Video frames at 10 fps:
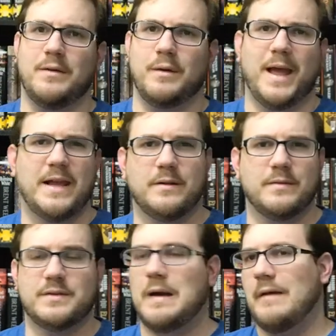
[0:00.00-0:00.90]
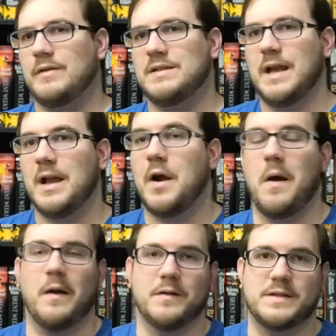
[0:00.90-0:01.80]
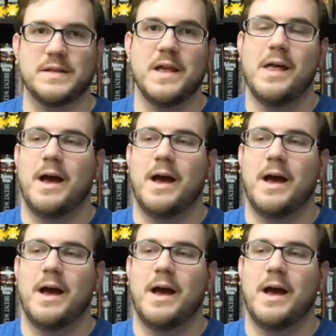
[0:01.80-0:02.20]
or adels or however you say it, guards.